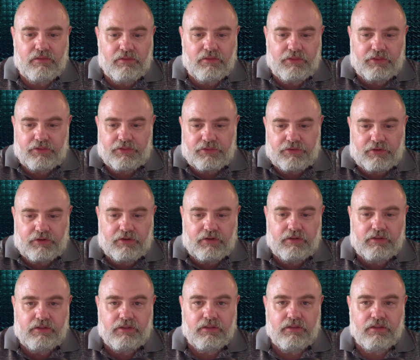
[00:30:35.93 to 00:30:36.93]
the
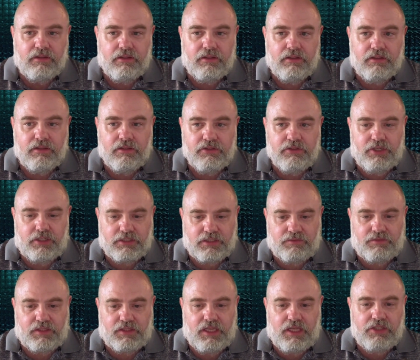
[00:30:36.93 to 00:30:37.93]
third
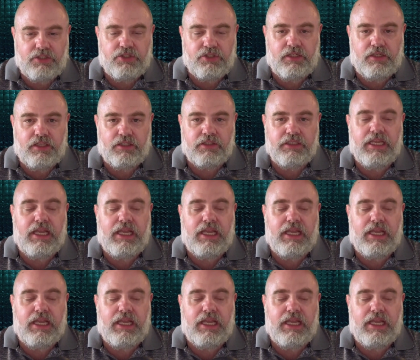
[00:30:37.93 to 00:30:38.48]
justification is,